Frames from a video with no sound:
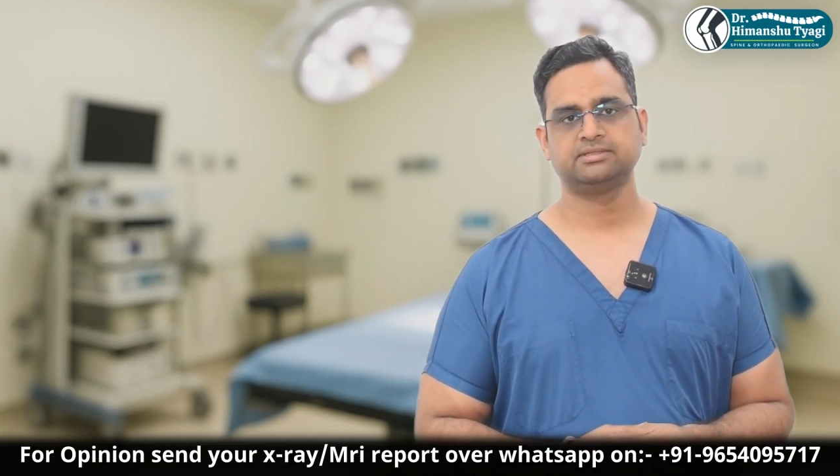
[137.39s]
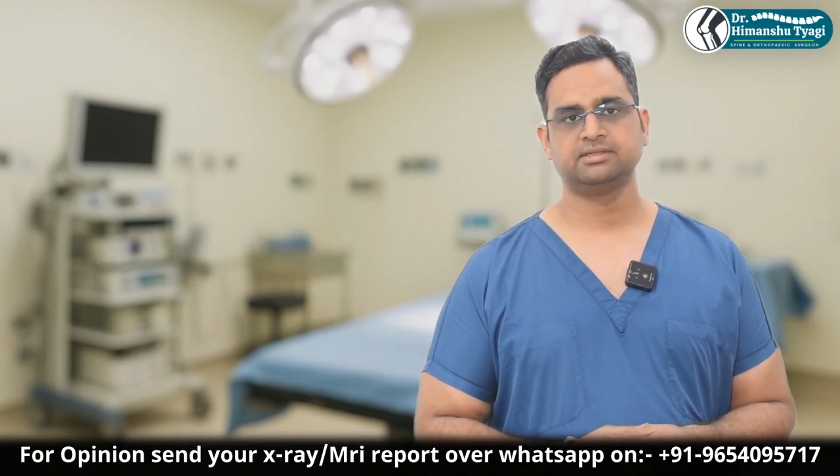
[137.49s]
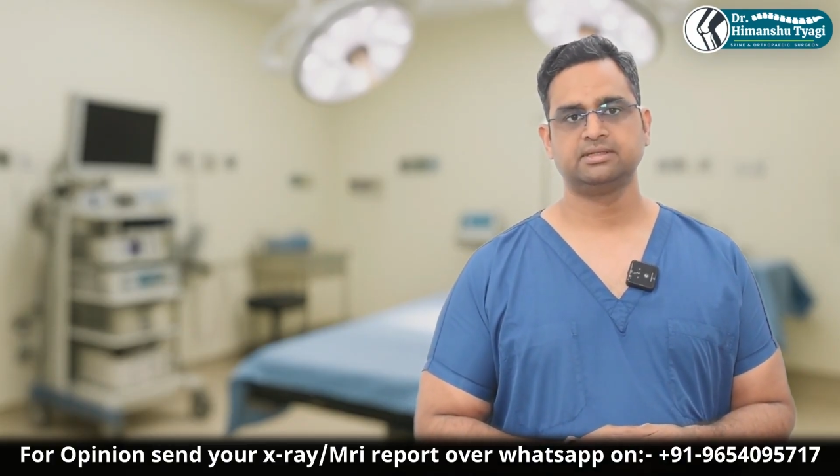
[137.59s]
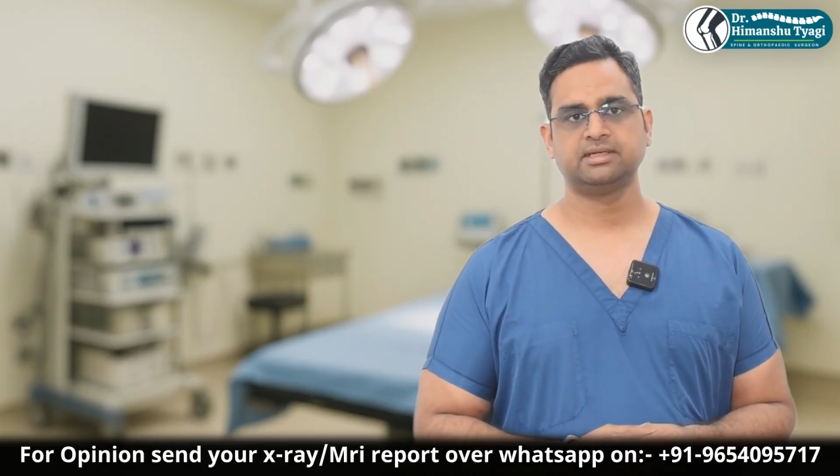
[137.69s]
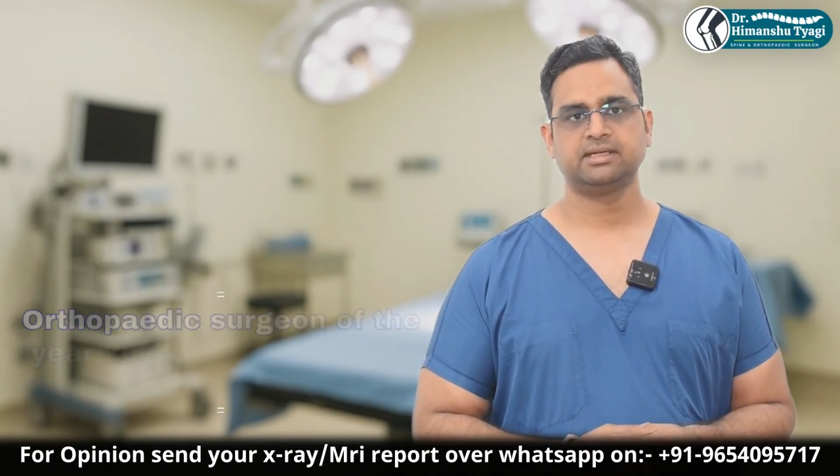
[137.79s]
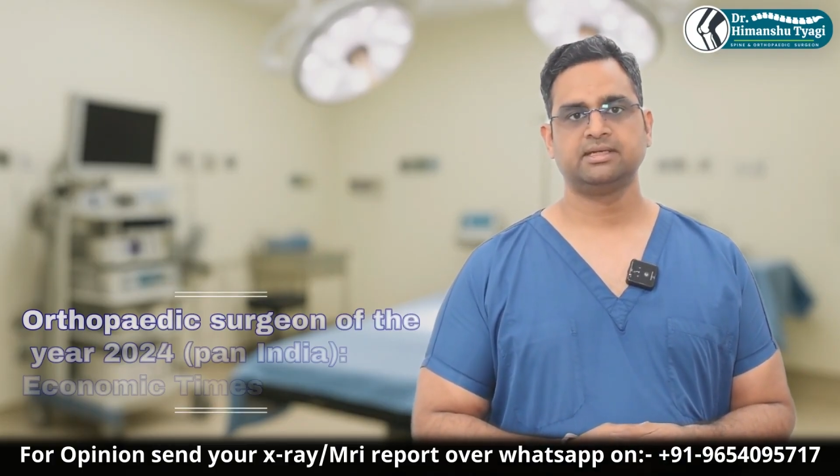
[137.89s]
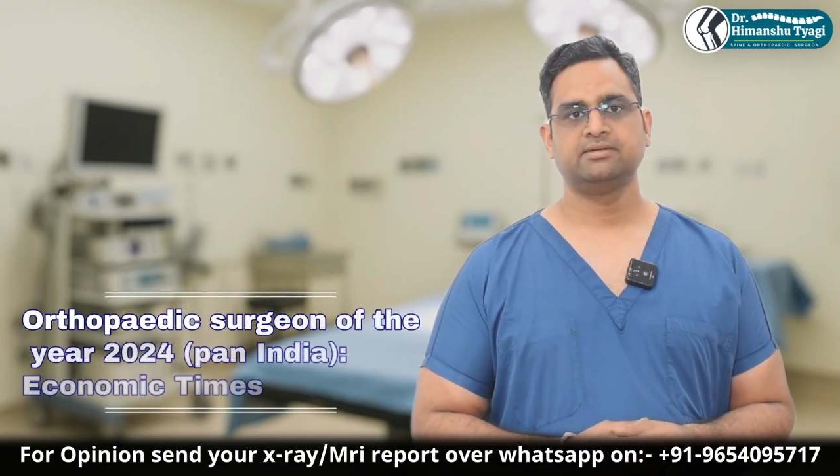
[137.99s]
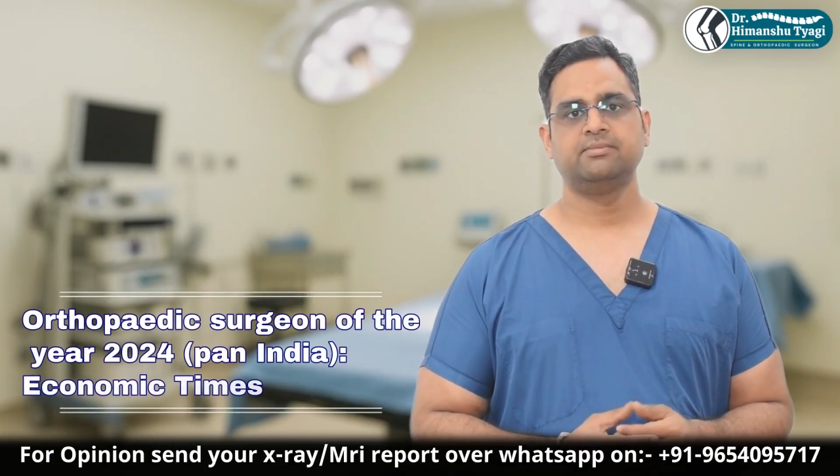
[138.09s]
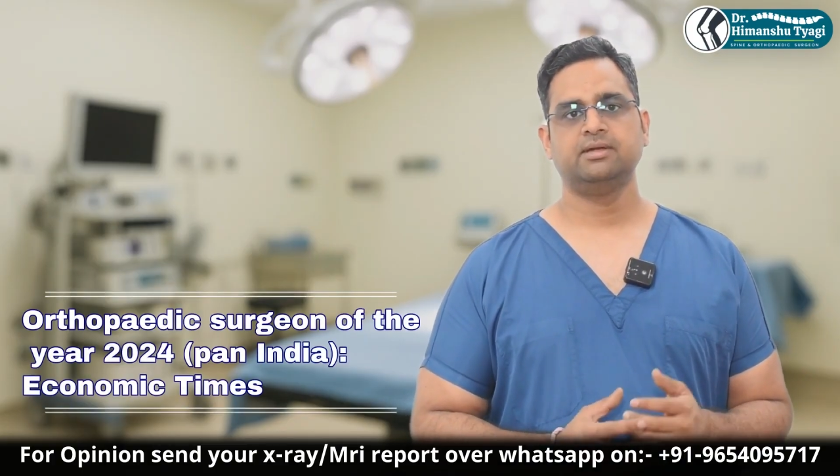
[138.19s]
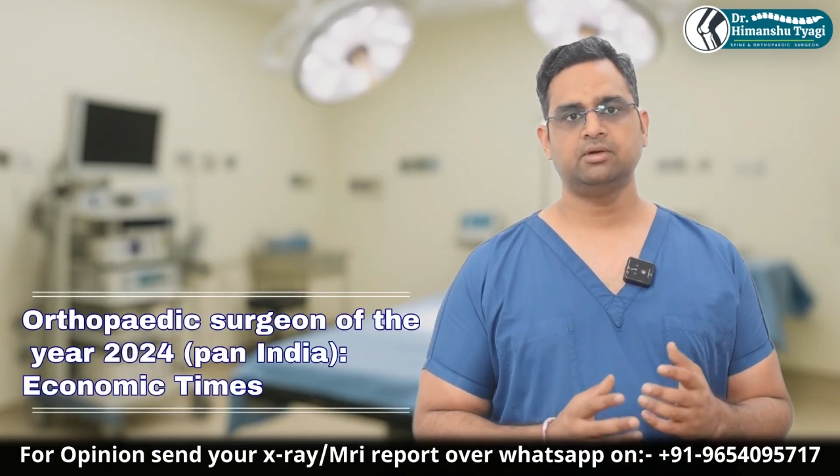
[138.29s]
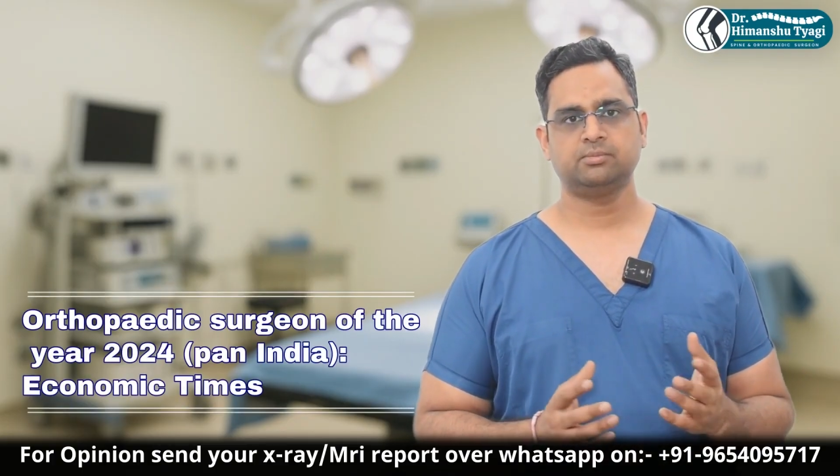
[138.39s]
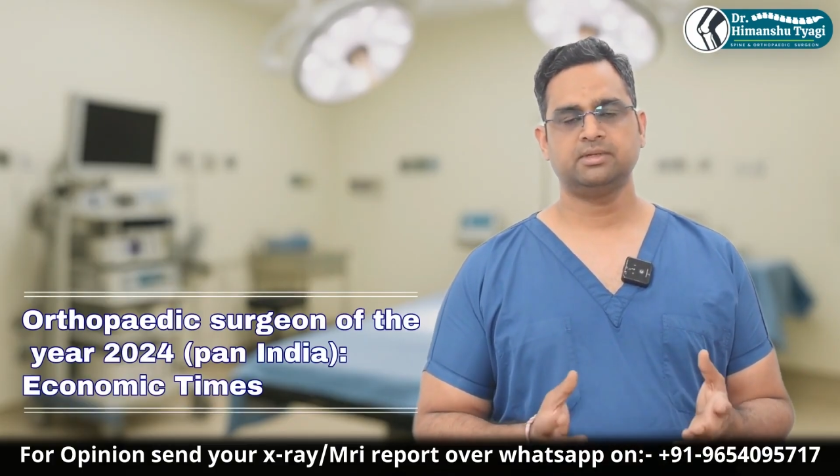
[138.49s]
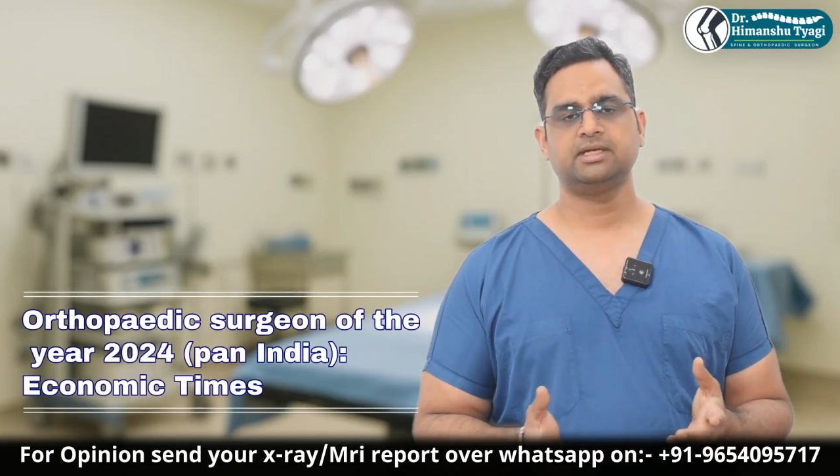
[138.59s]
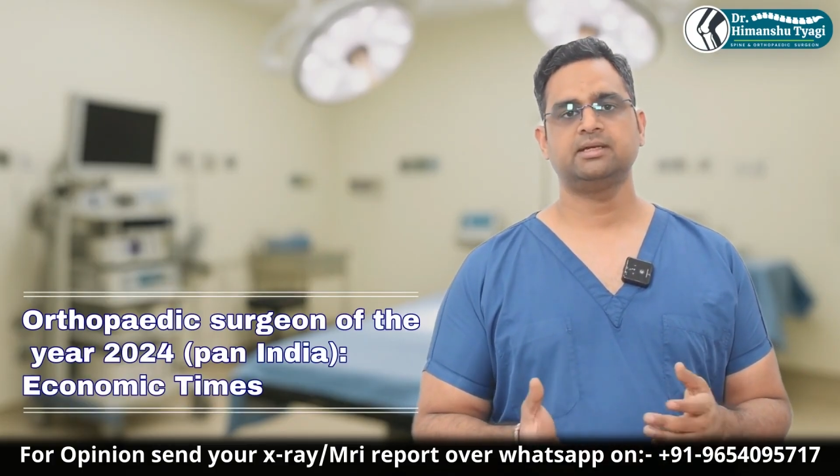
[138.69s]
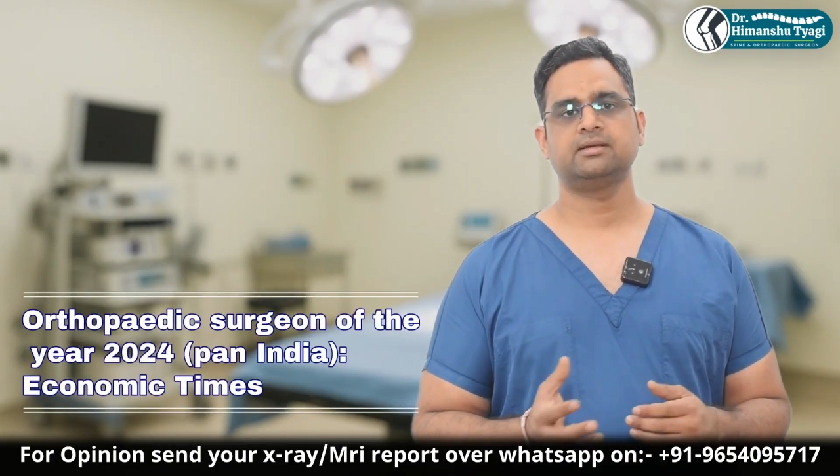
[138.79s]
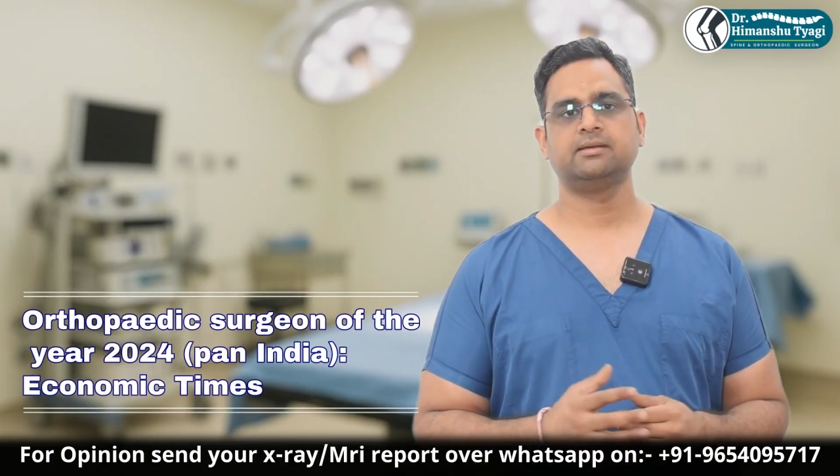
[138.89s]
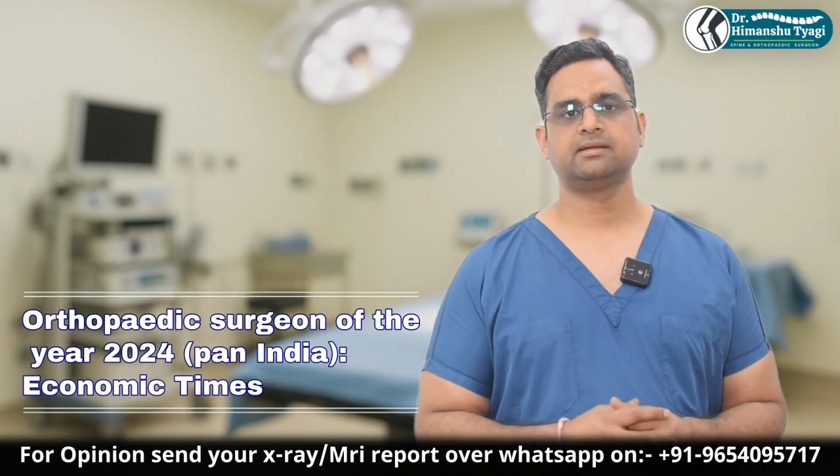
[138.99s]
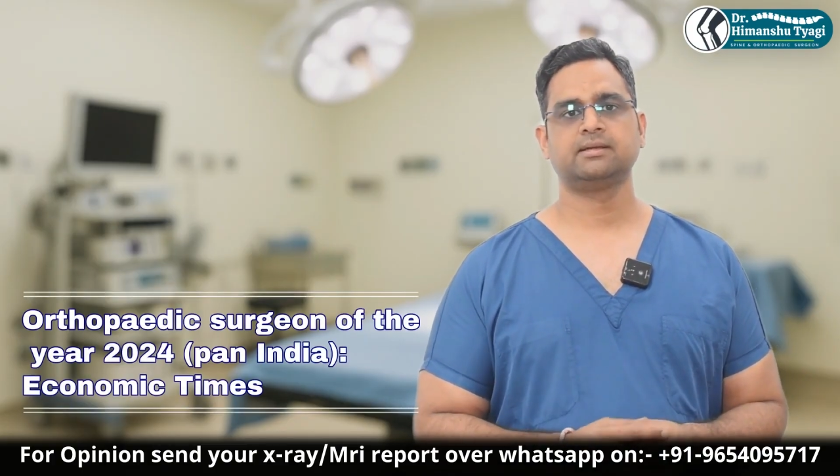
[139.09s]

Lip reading: a certain age, we normally